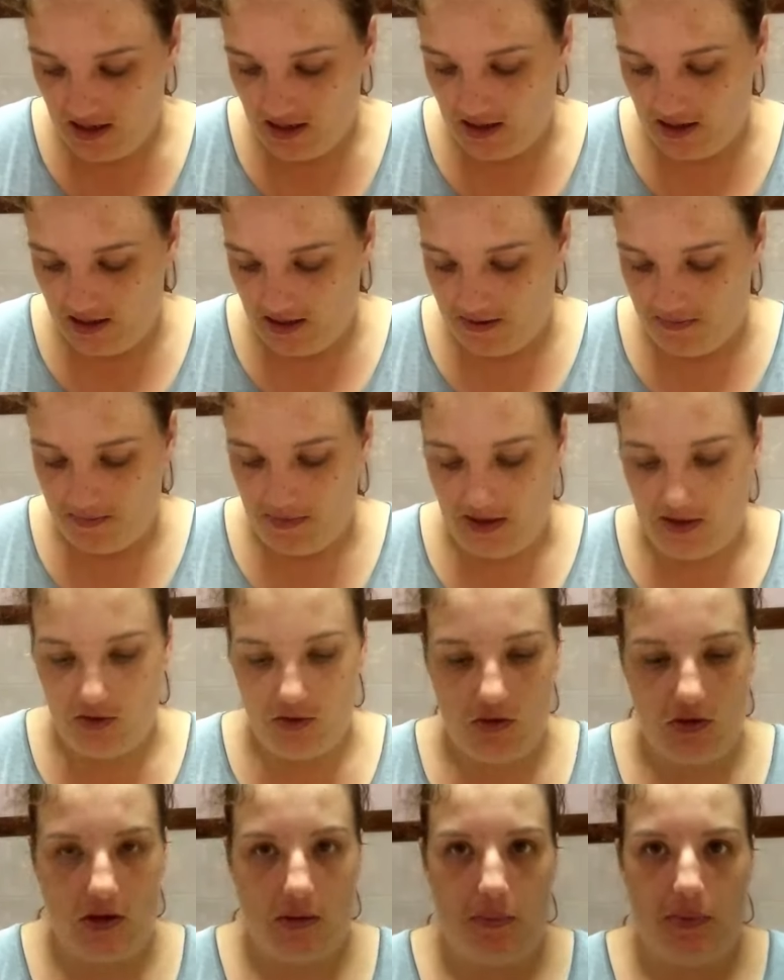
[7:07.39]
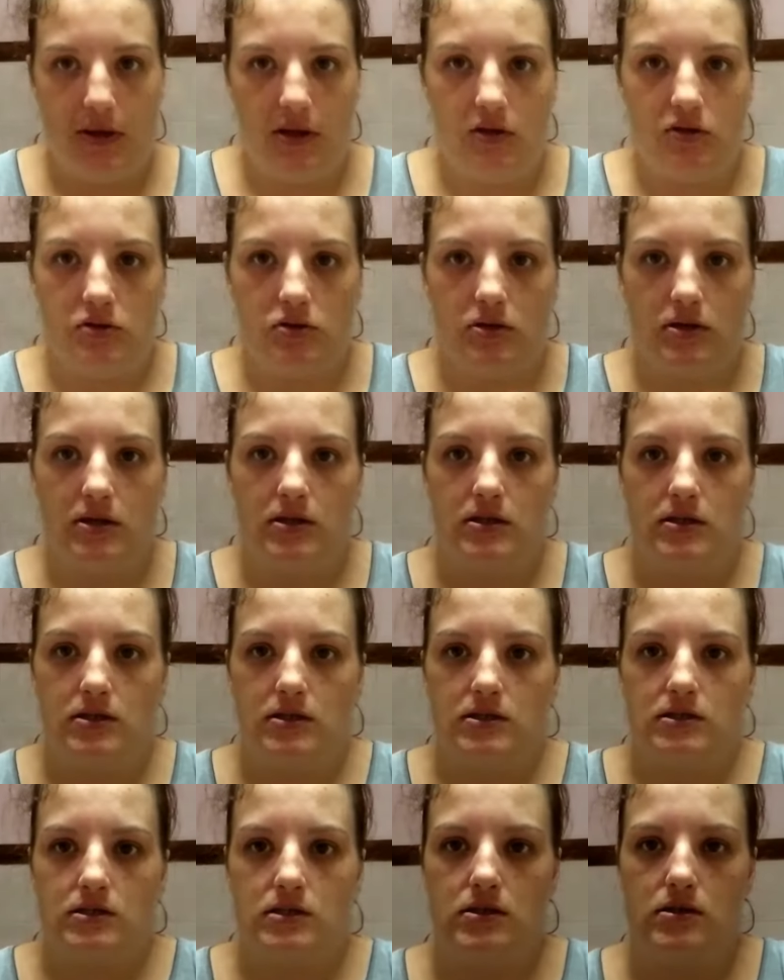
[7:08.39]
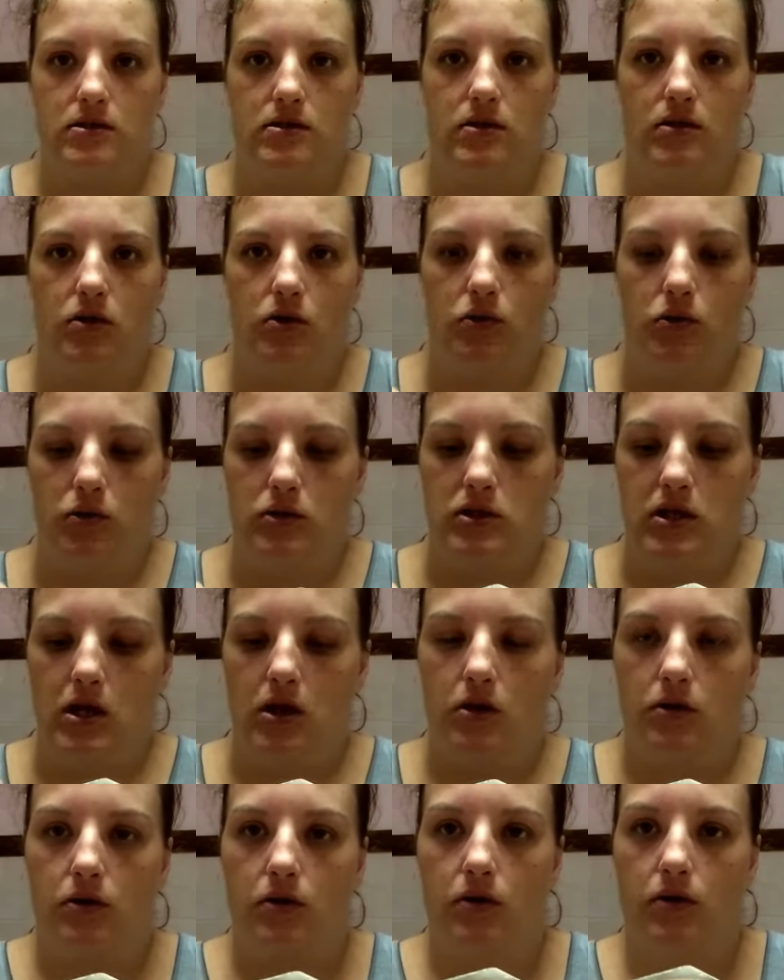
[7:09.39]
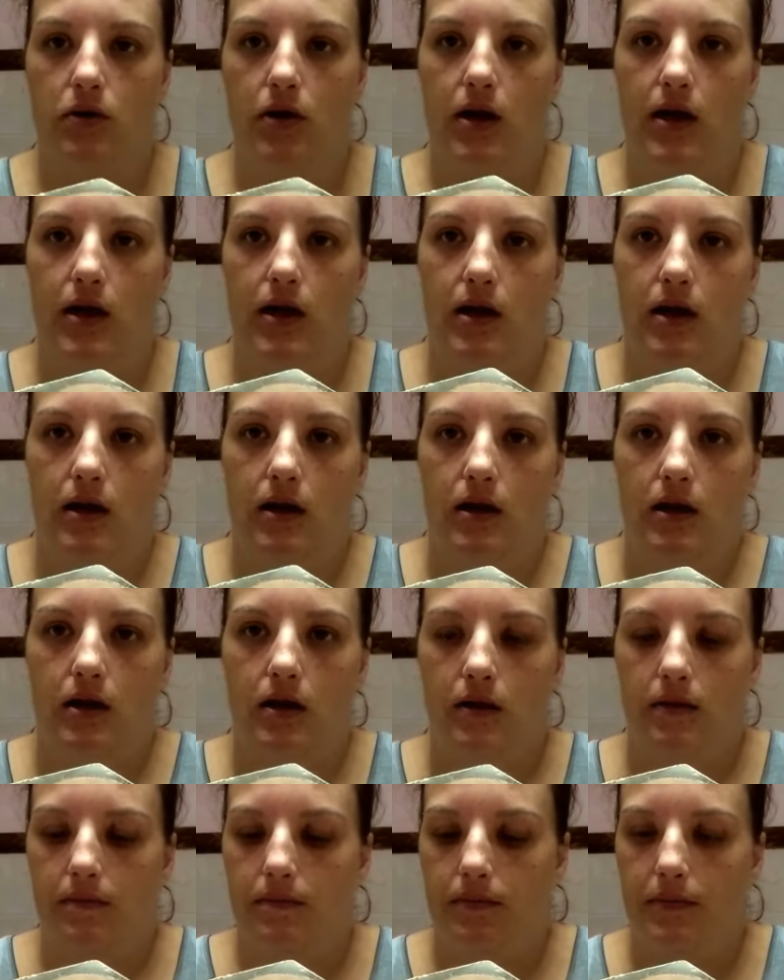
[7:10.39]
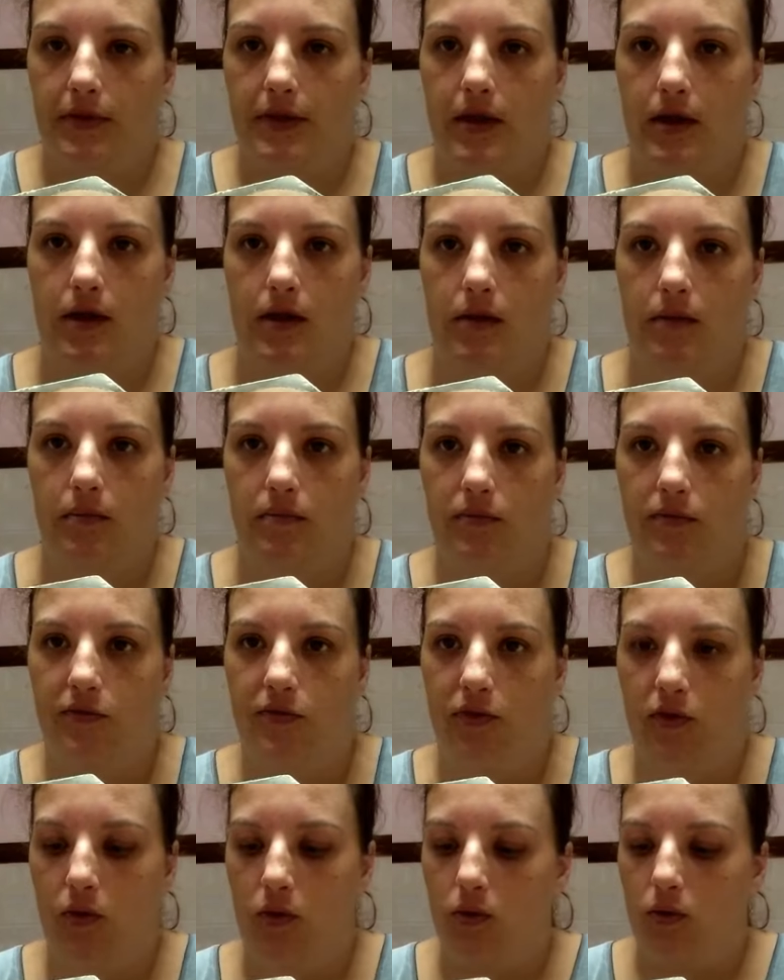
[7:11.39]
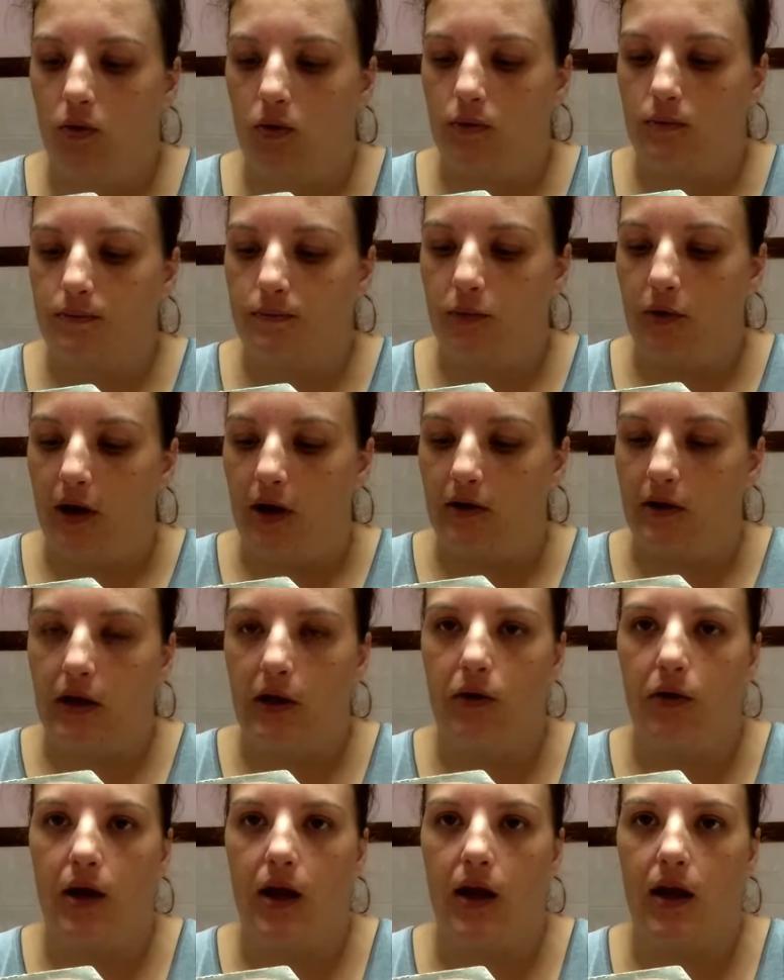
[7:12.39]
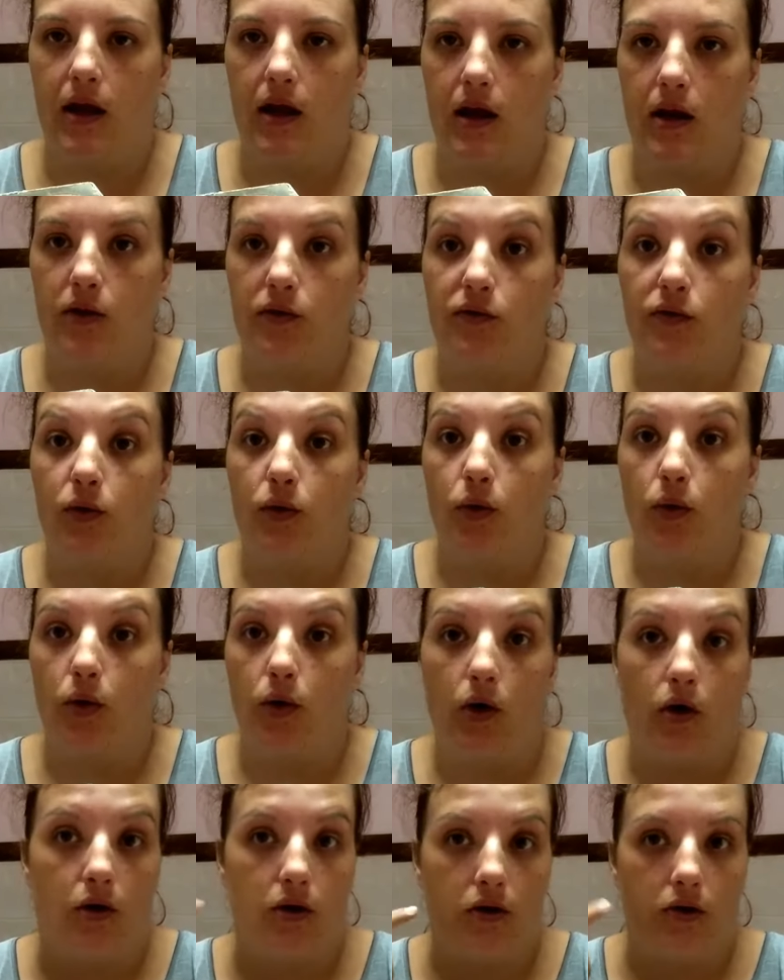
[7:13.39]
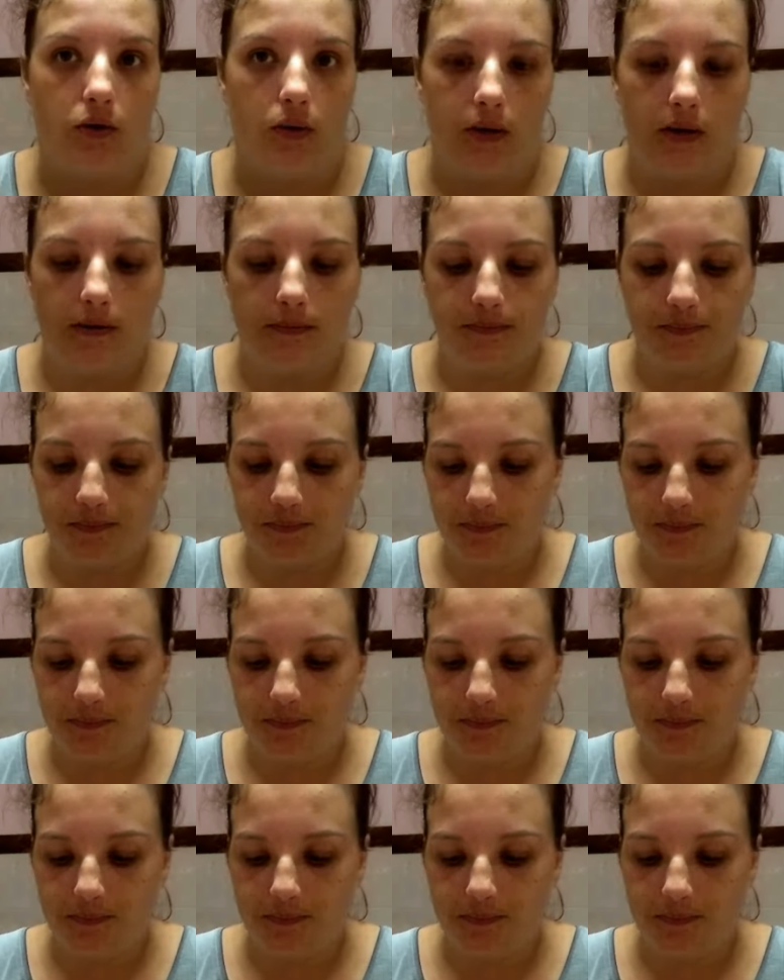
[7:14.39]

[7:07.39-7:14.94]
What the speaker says: I do dip into this cool tone gray color, for brownie gray color for contour,